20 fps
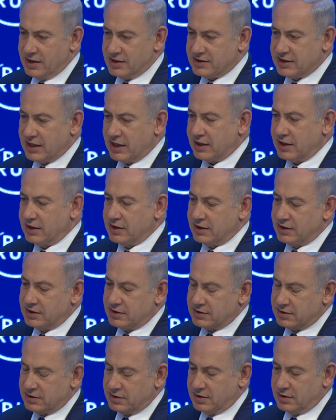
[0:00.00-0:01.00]
The second
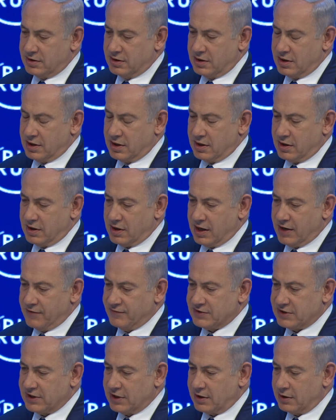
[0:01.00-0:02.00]
is uh,
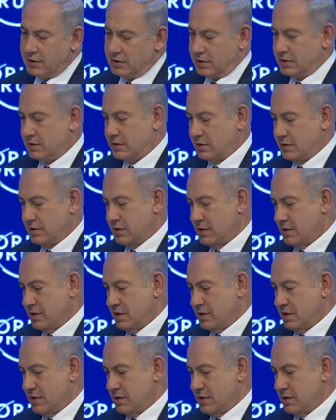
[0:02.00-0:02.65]
I've said, look,